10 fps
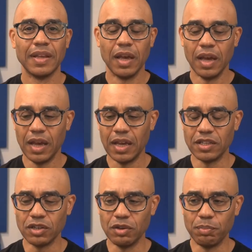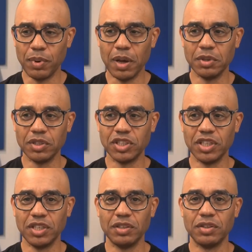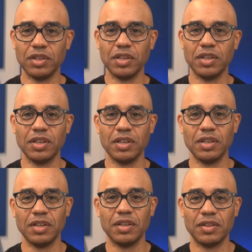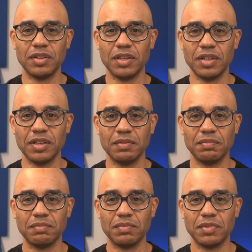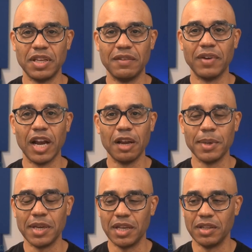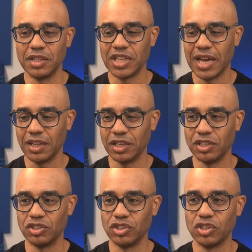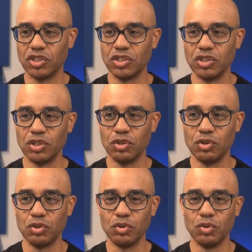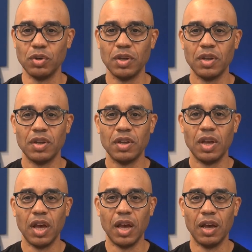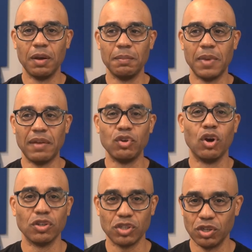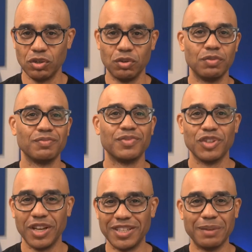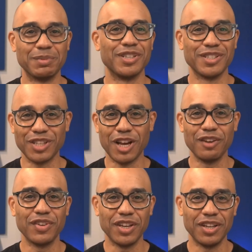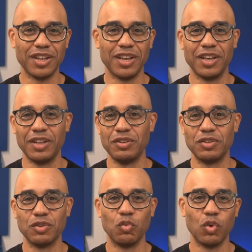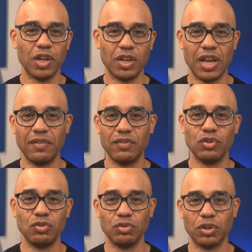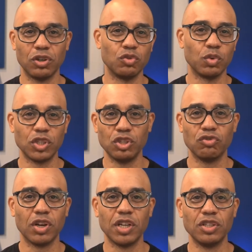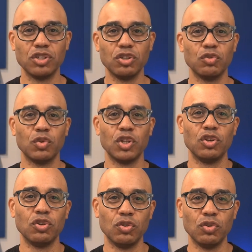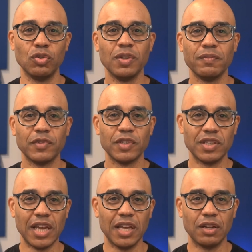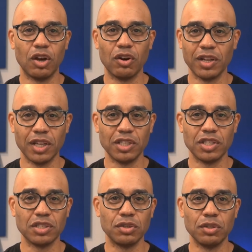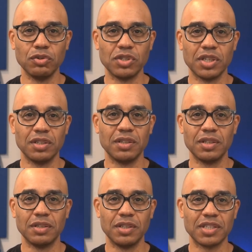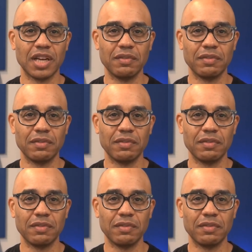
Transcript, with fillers: Uh, and so, in publishing the the the environment and the challenge, do you um, have you also attempted to solve it? And what have you learned? What do you run into when you set RL agents loose in this kind of